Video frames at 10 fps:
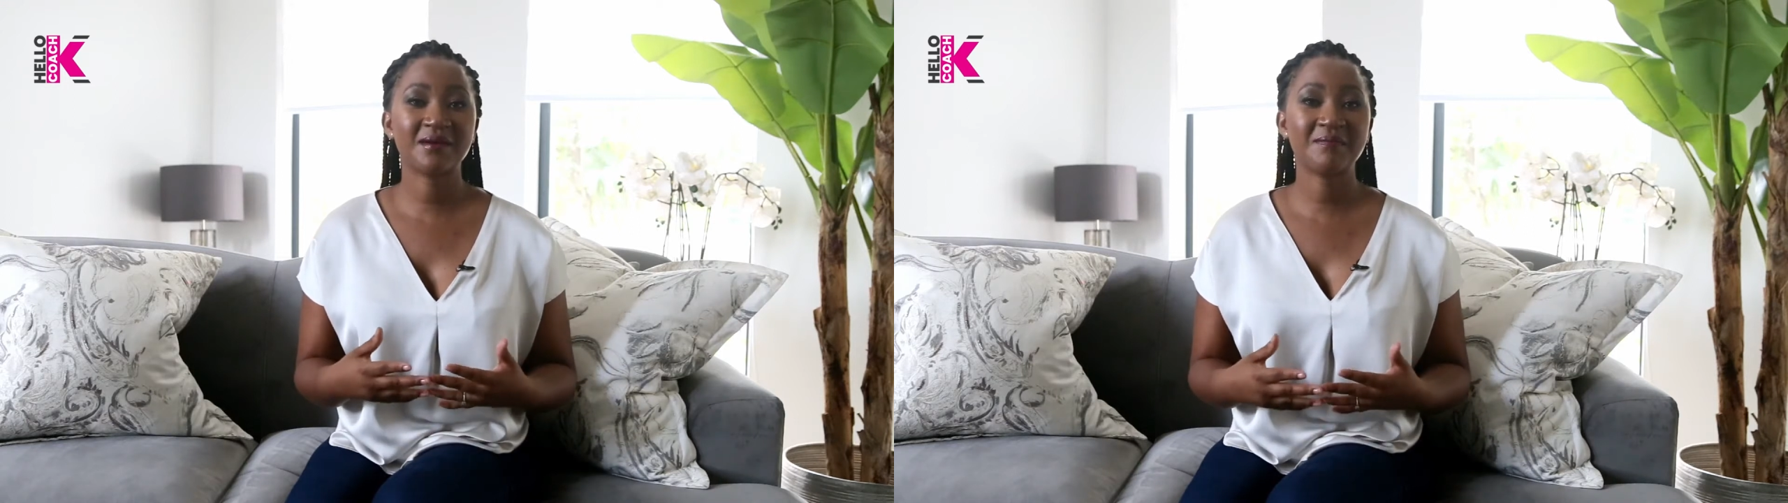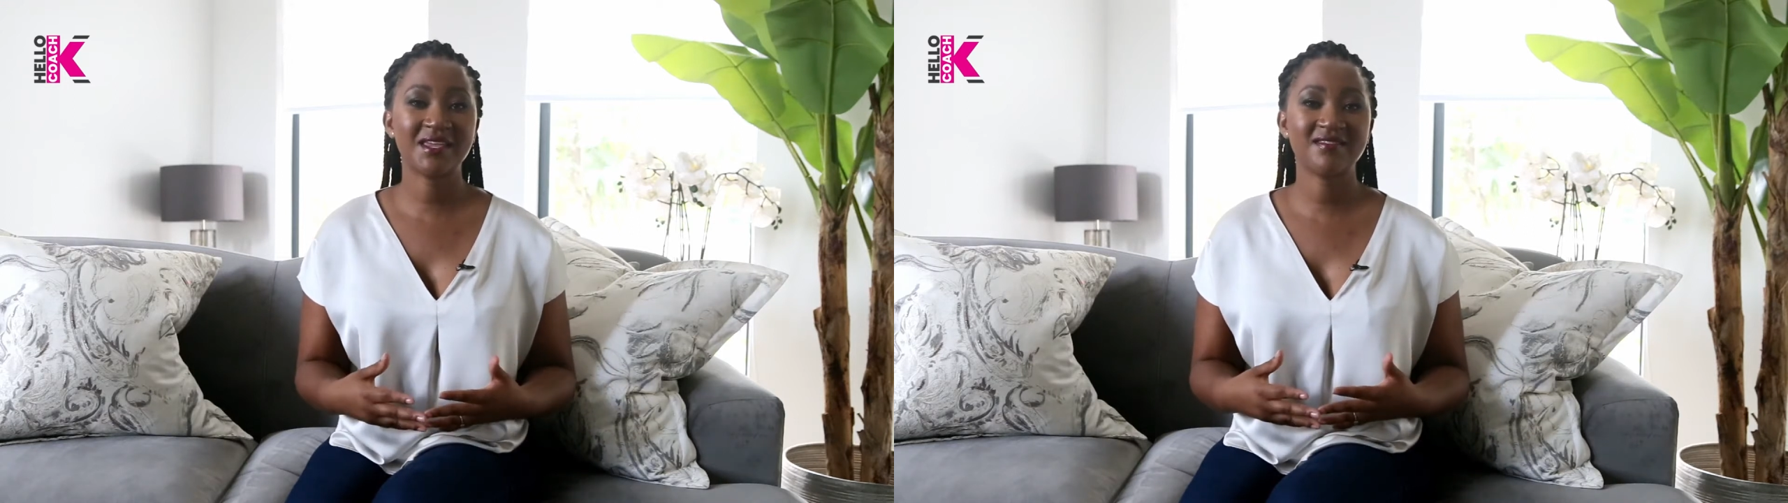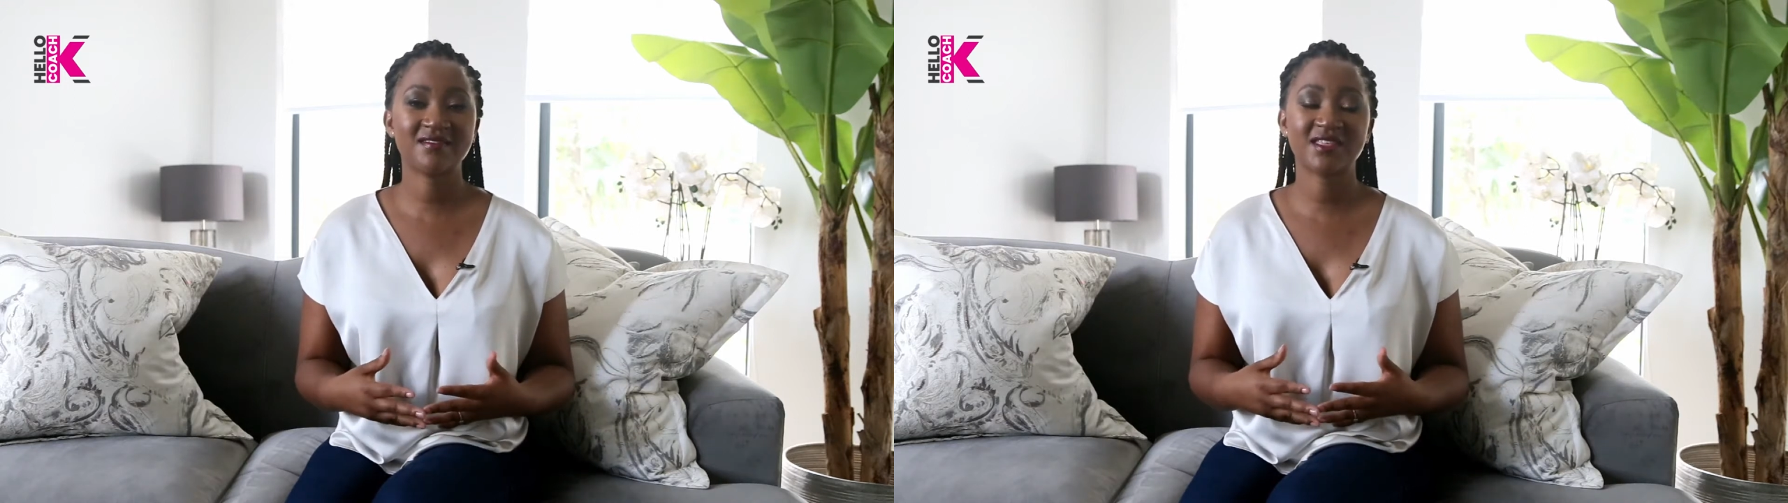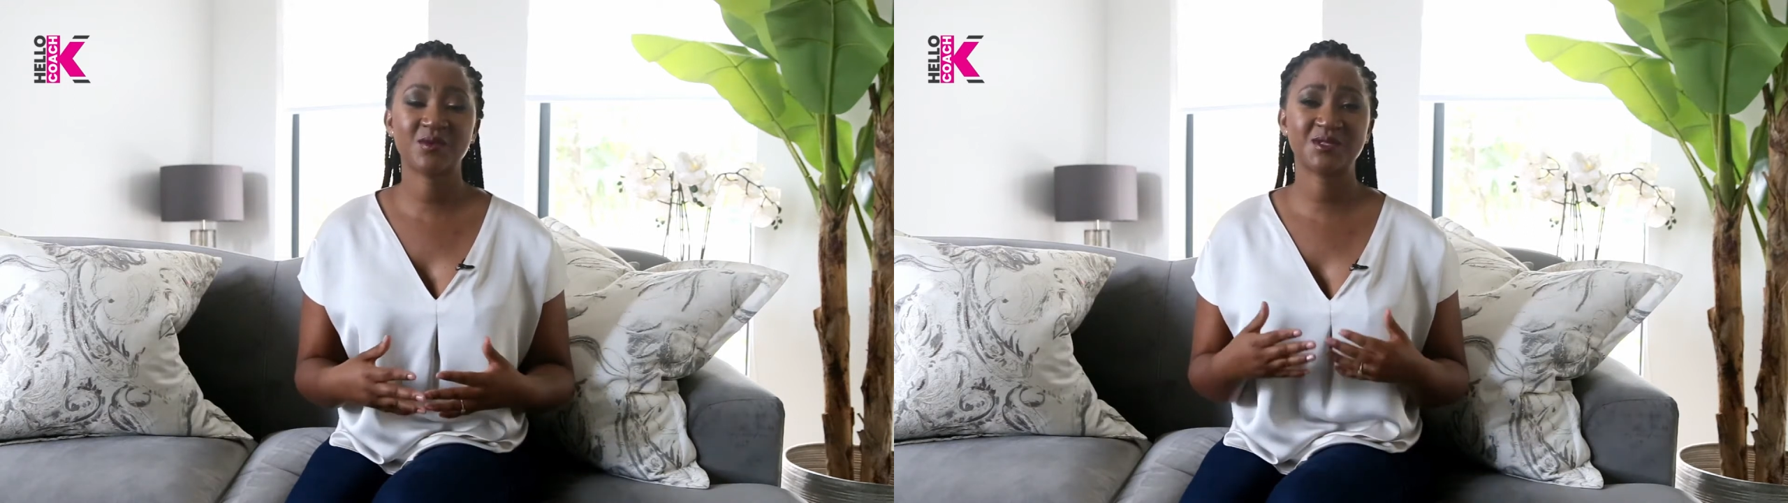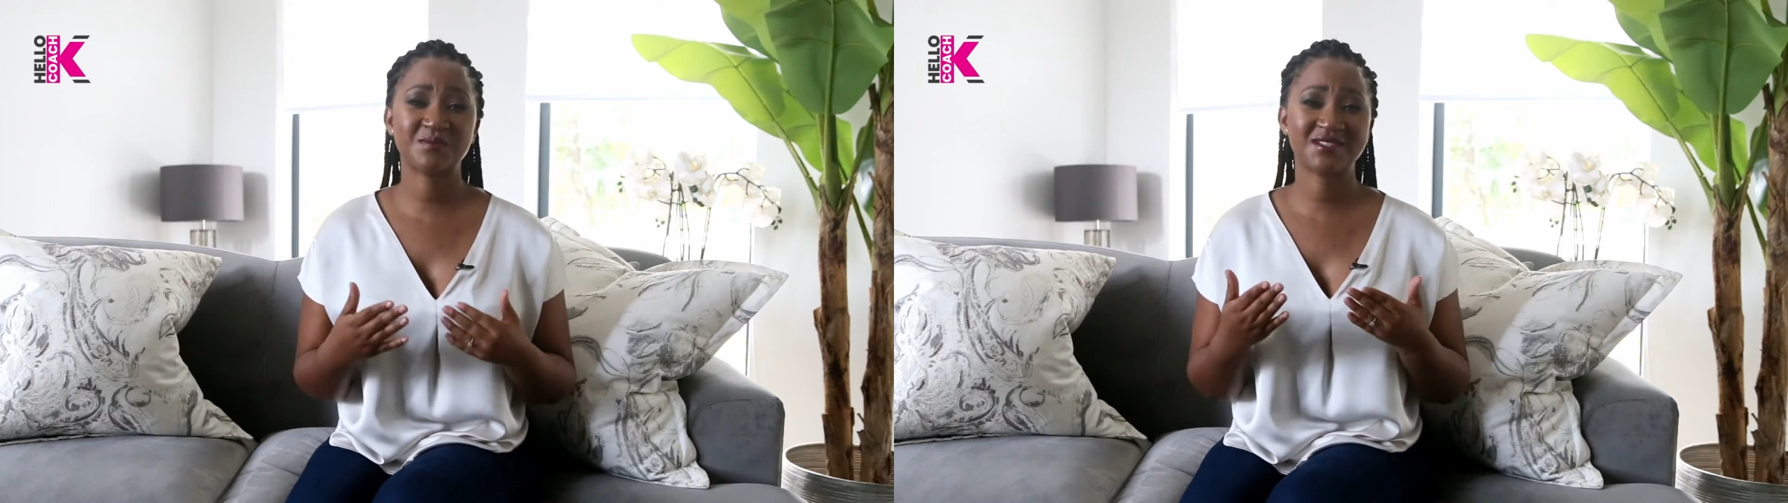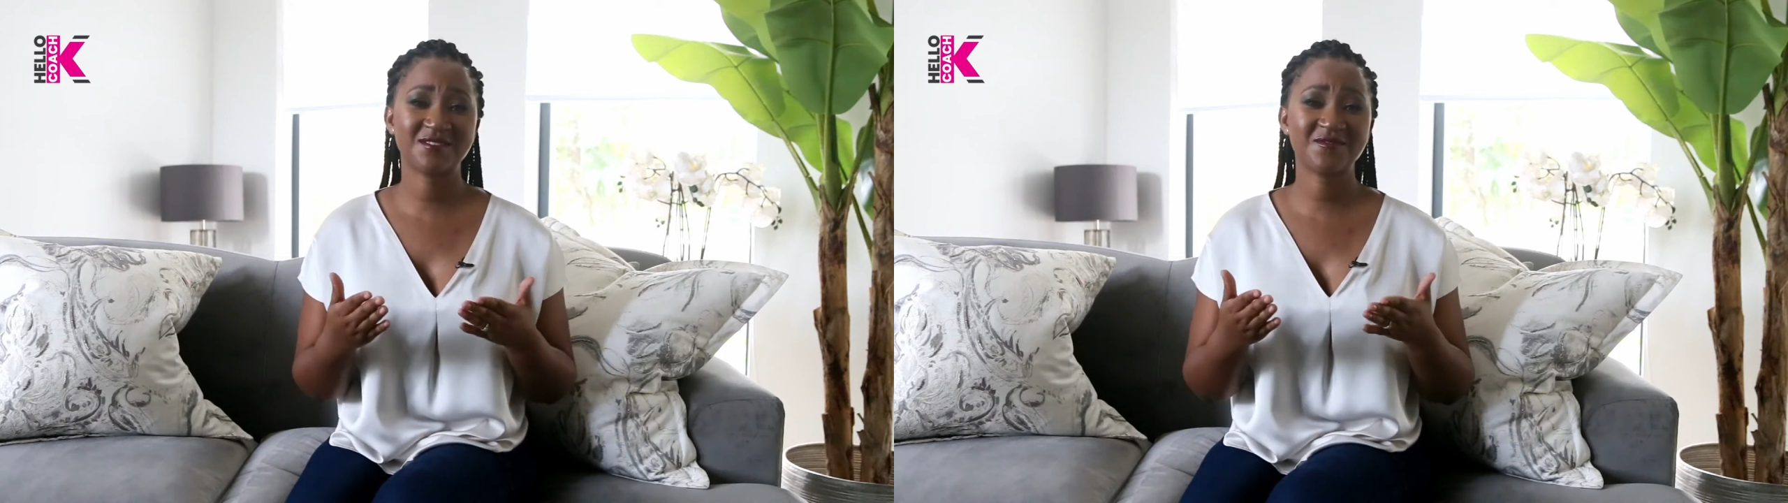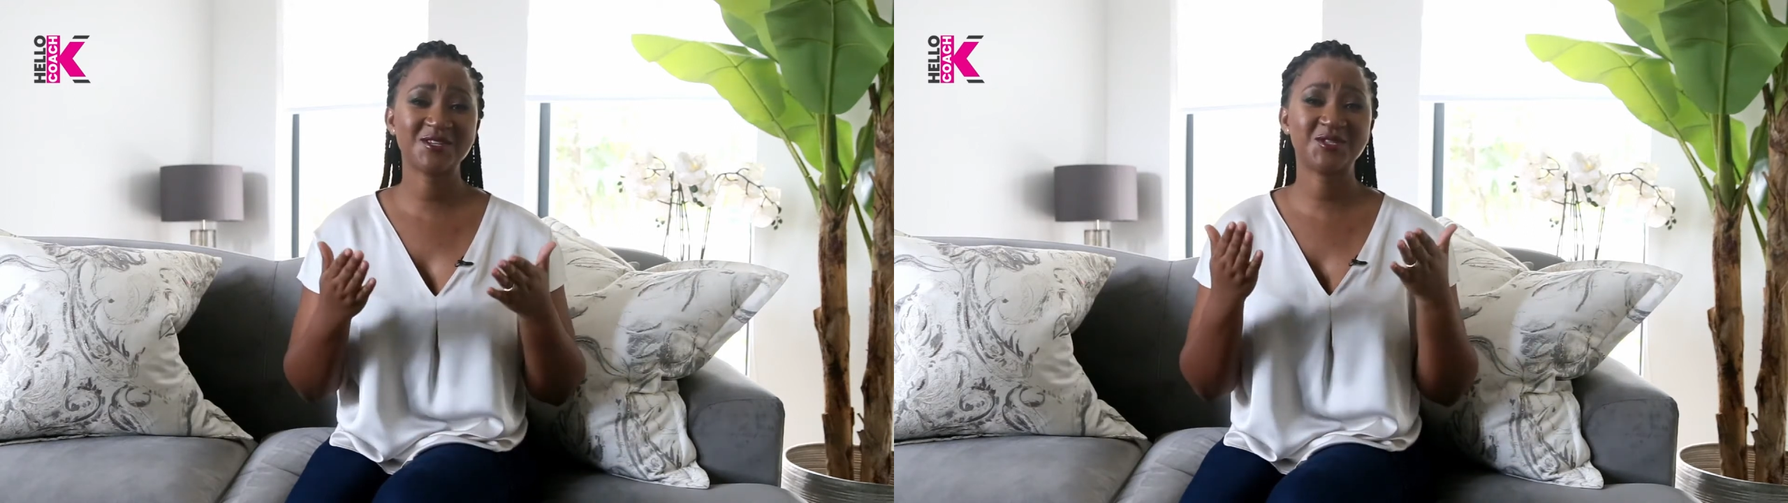mean that they were specific